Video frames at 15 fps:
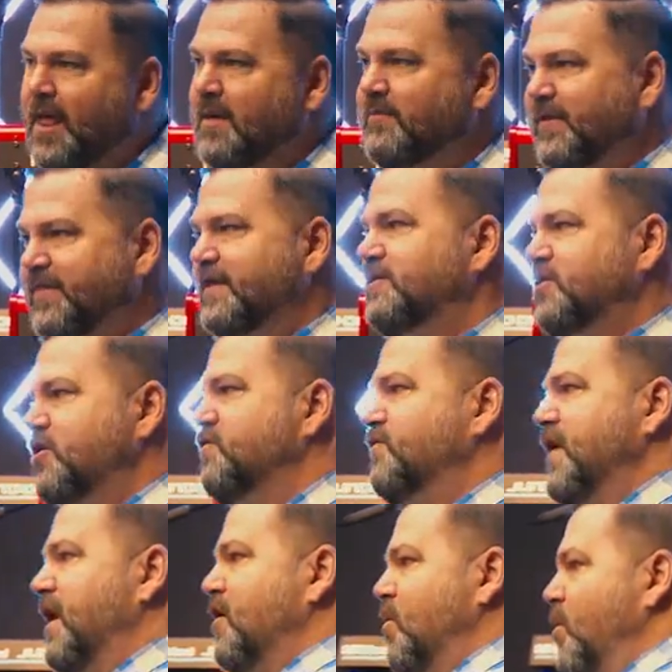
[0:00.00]
but then you've
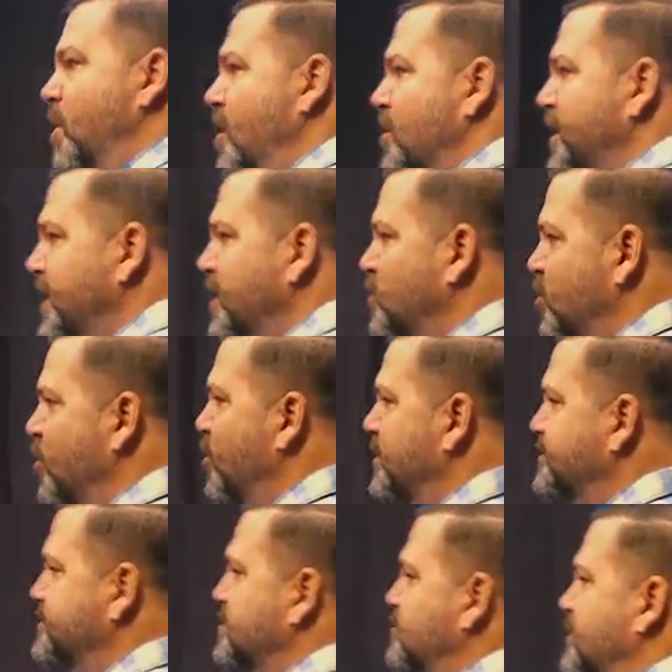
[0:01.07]
got to walk in accordance to